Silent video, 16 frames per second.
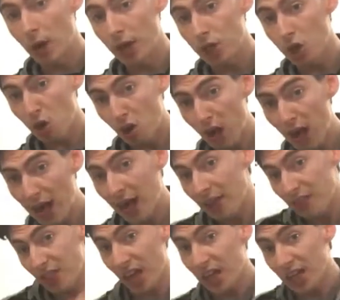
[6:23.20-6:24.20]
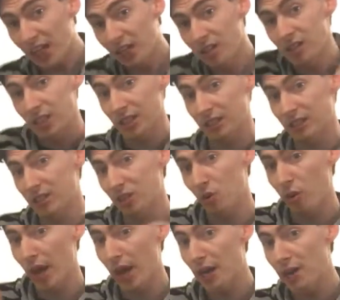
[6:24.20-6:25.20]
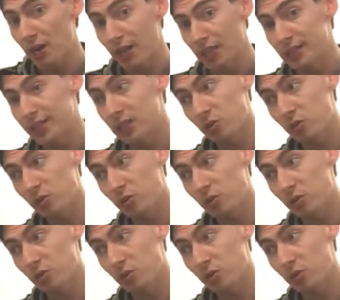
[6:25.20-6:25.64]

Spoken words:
white chocolate, add that in because it's quite a nice